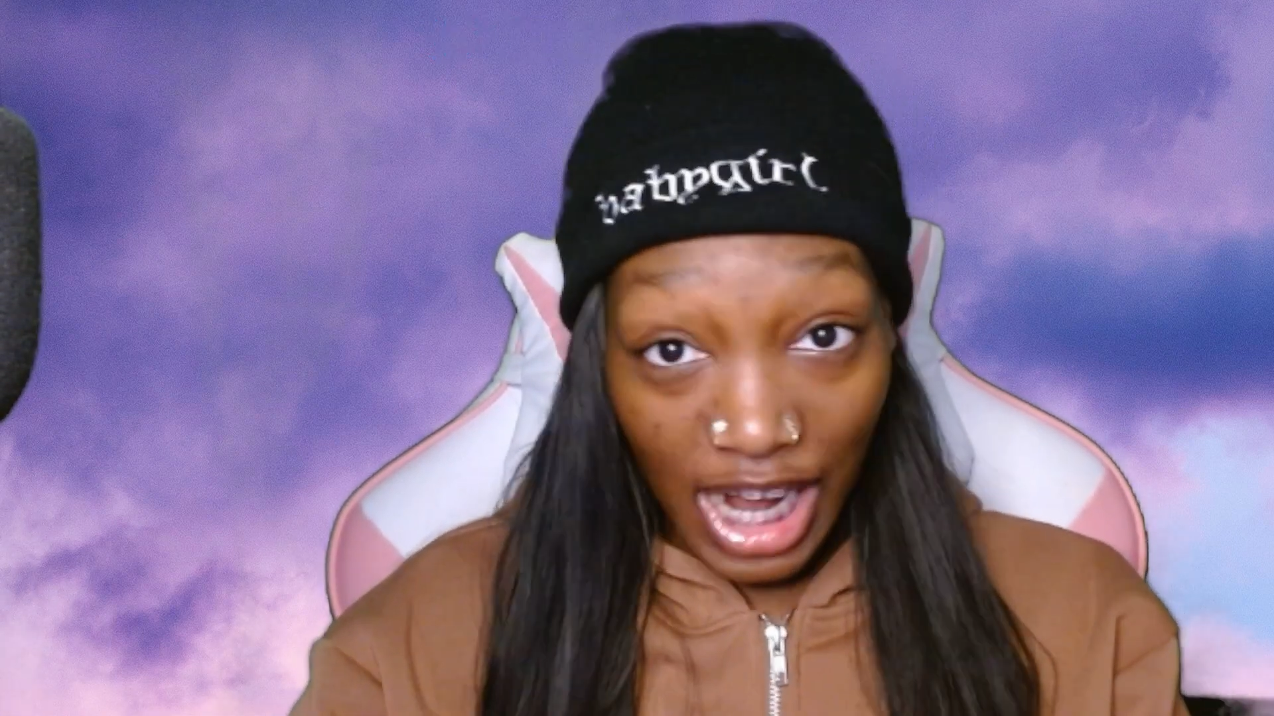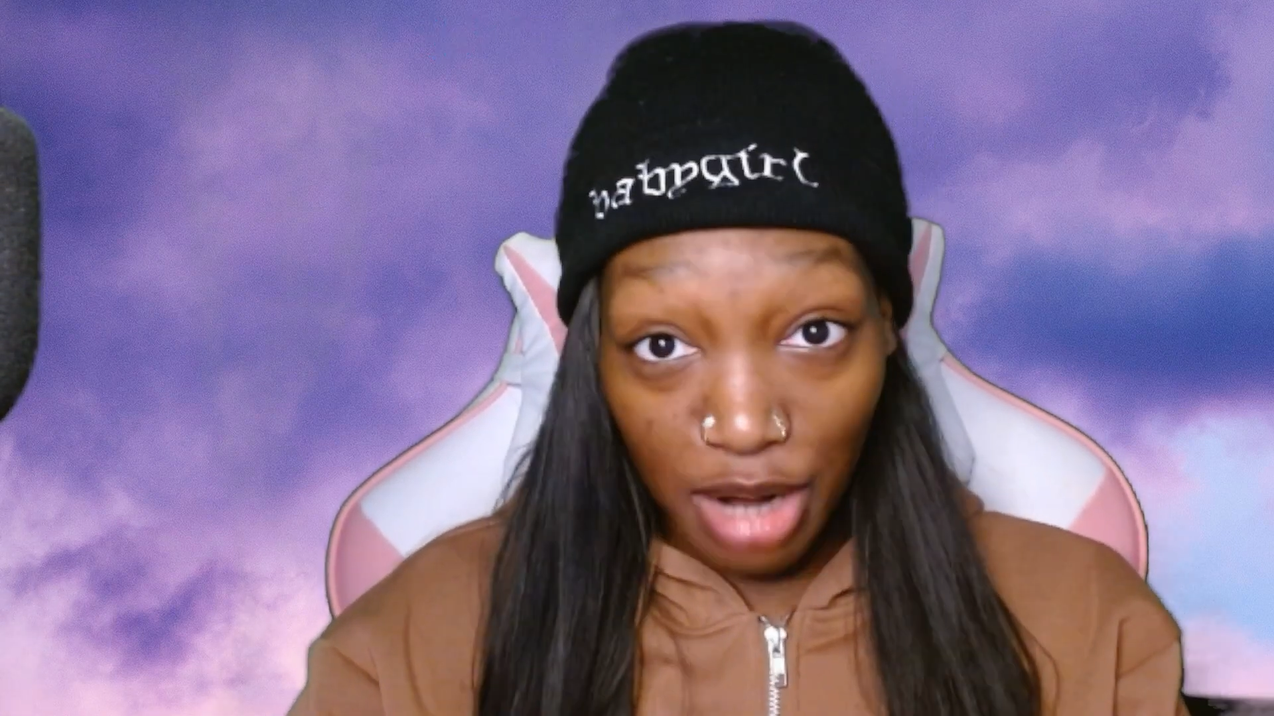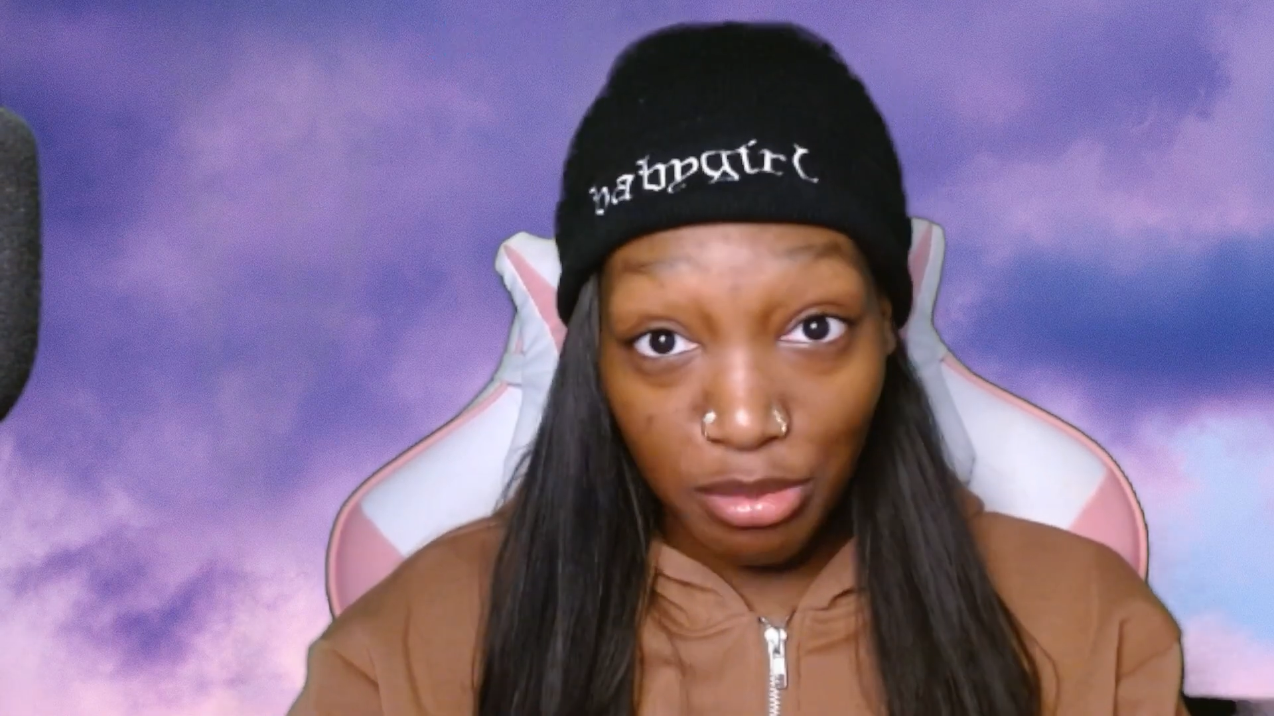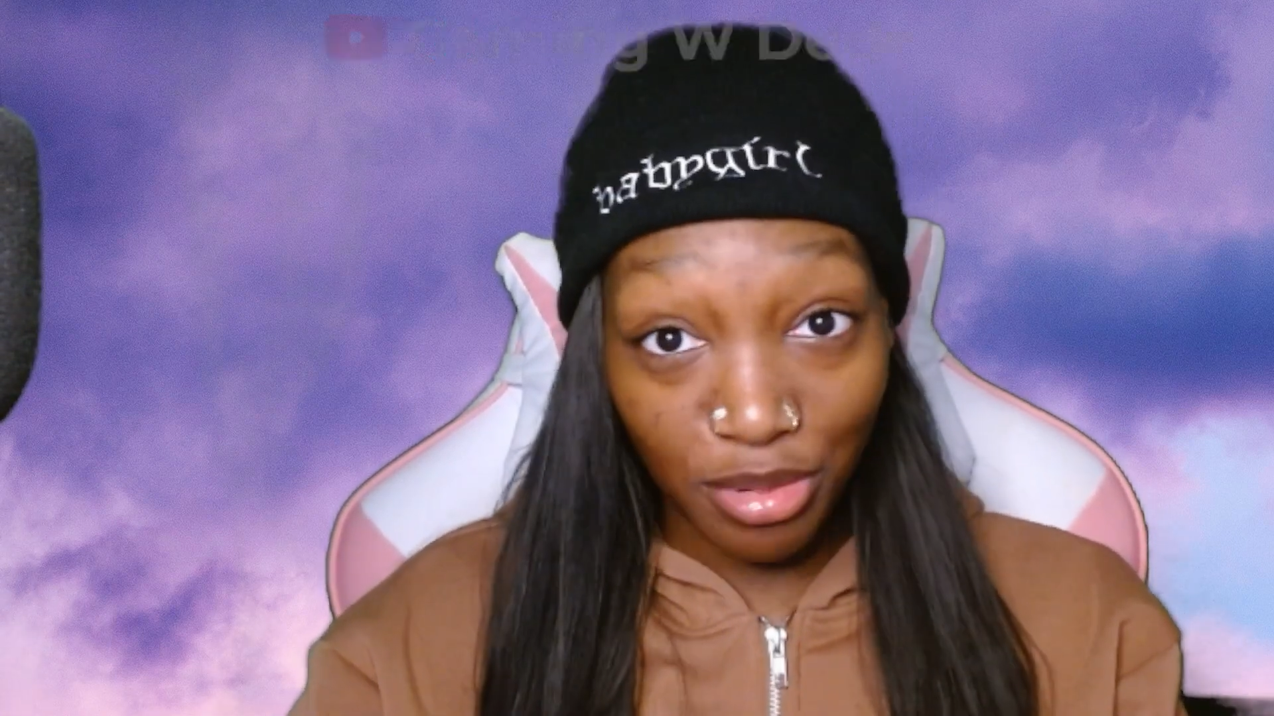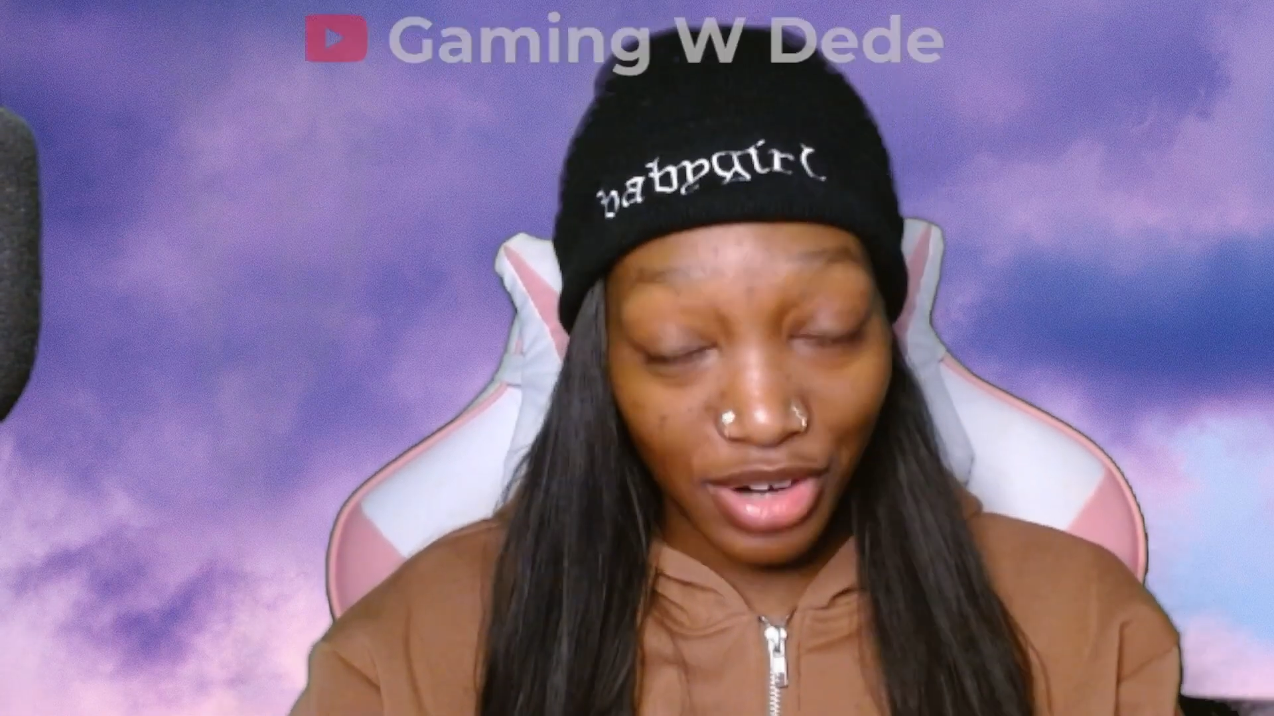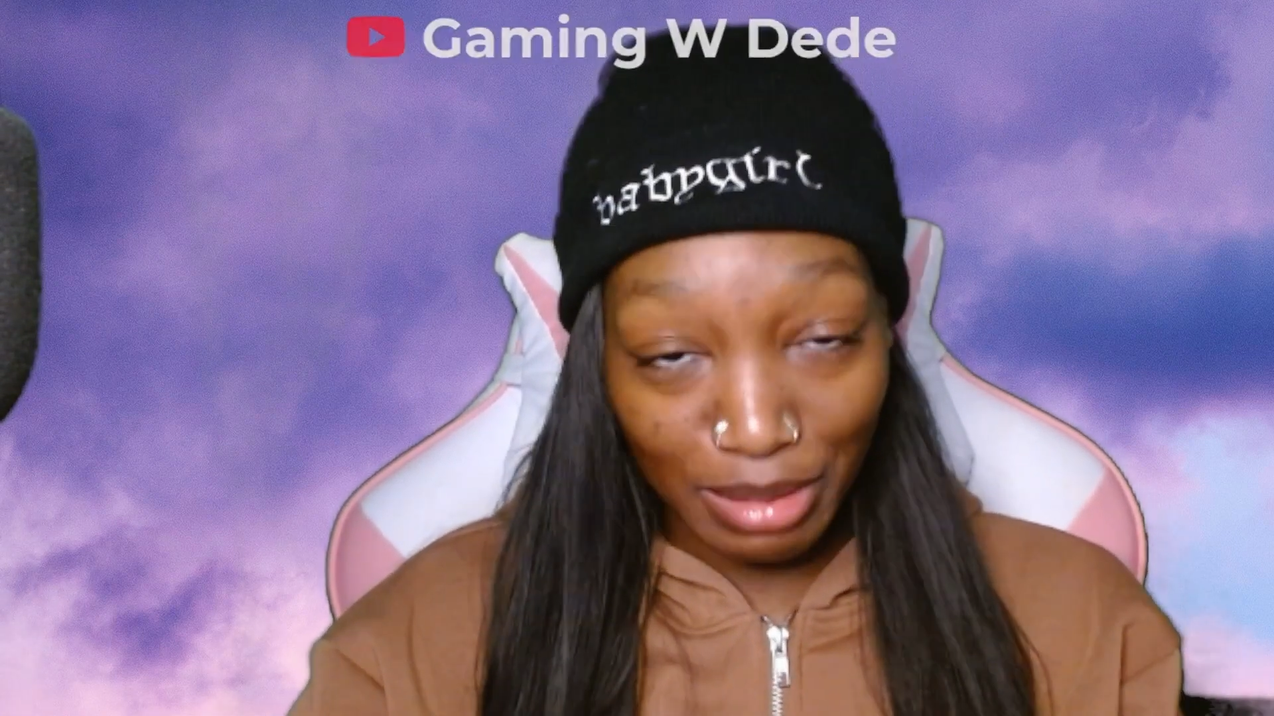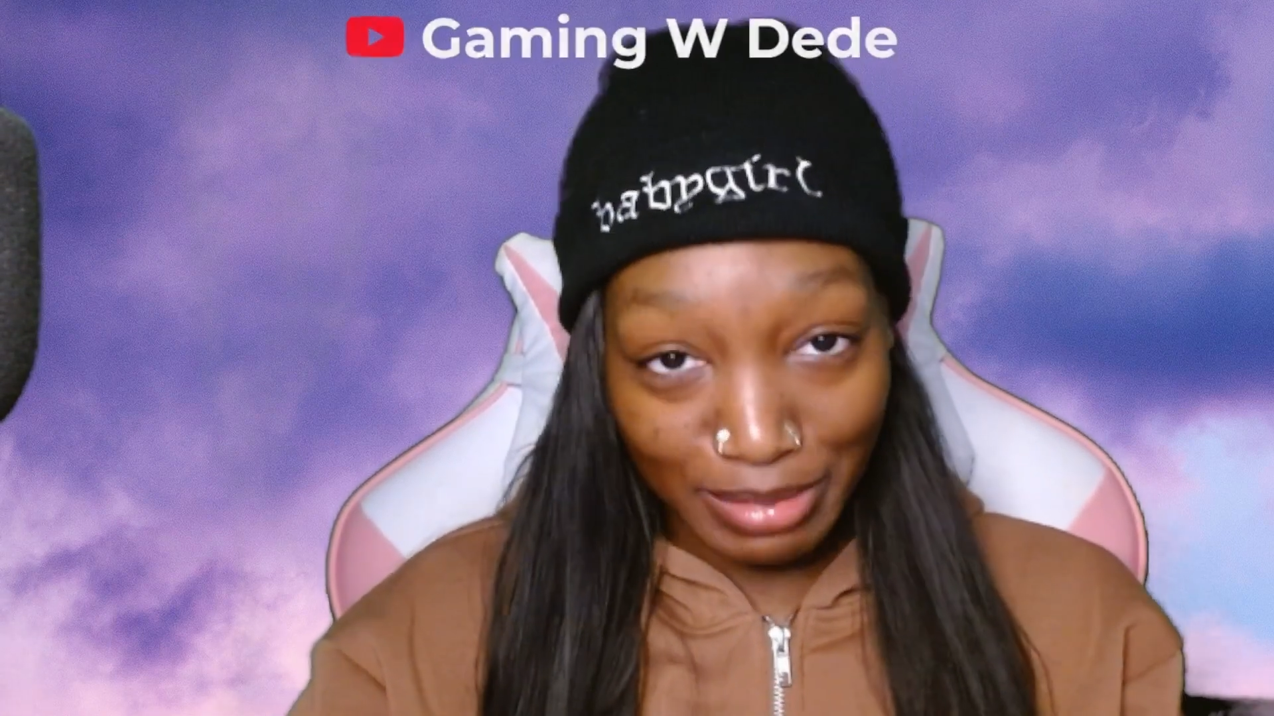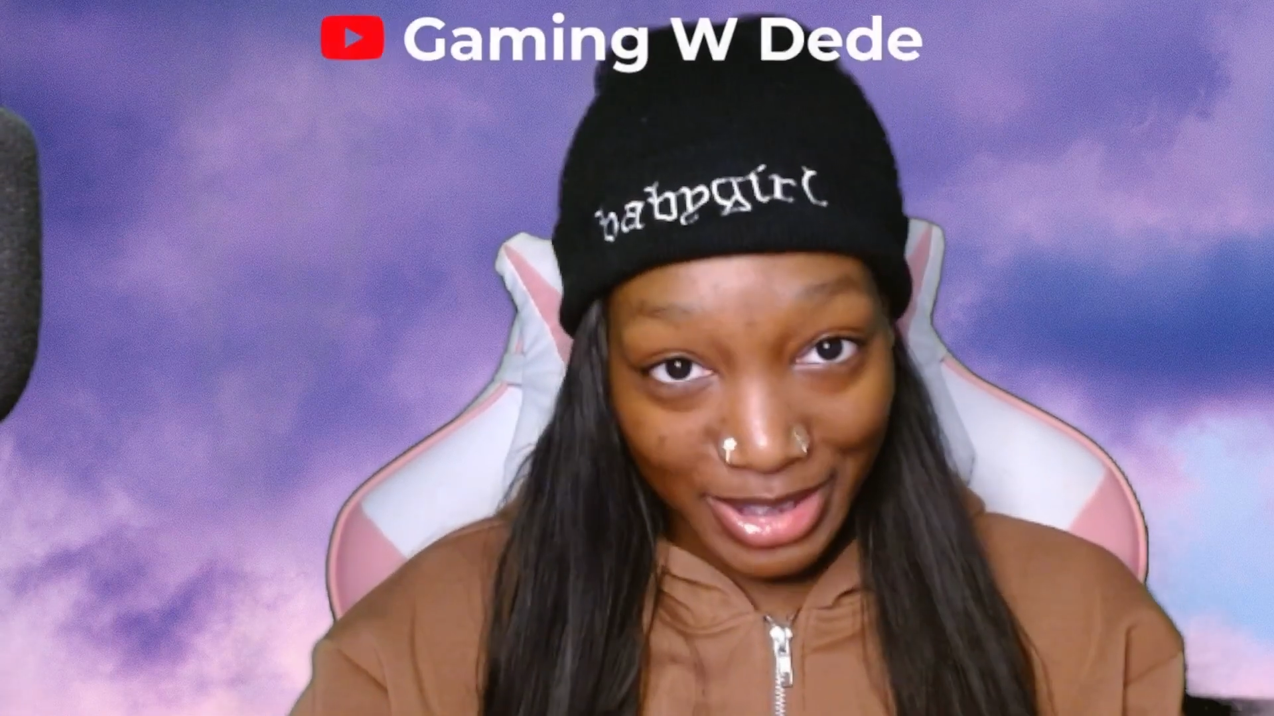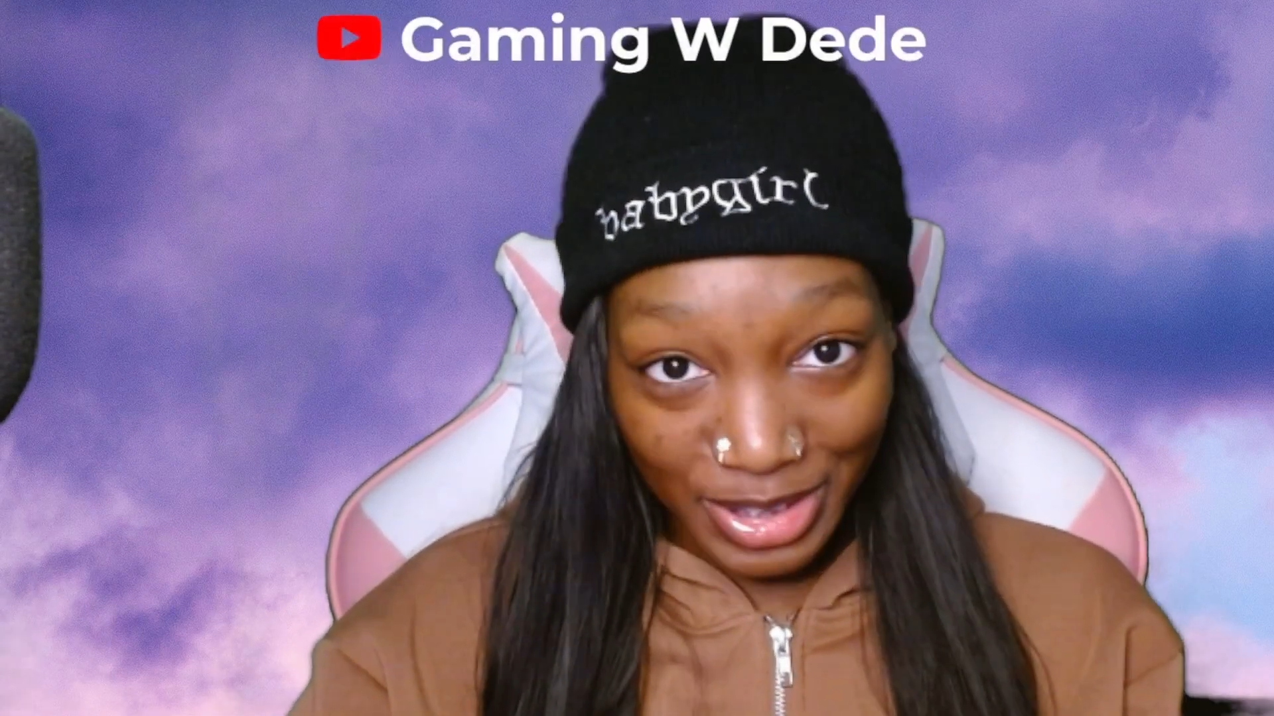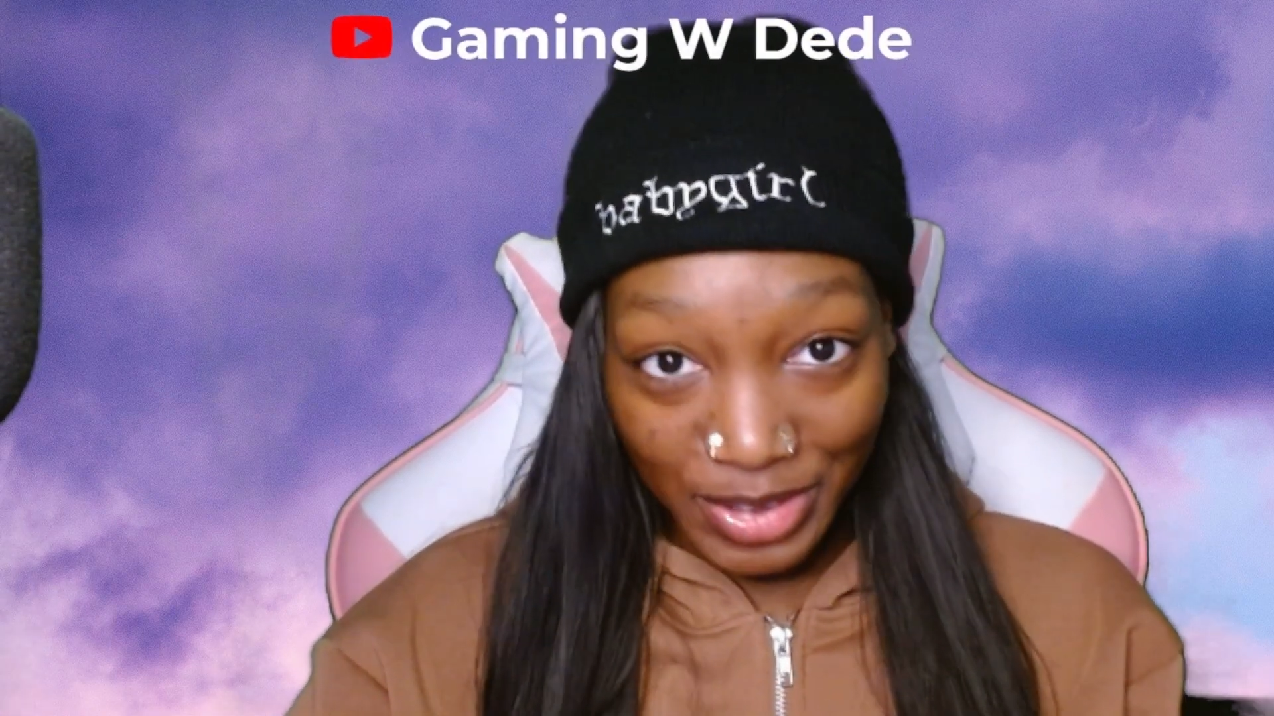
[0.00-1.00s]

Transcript: I promise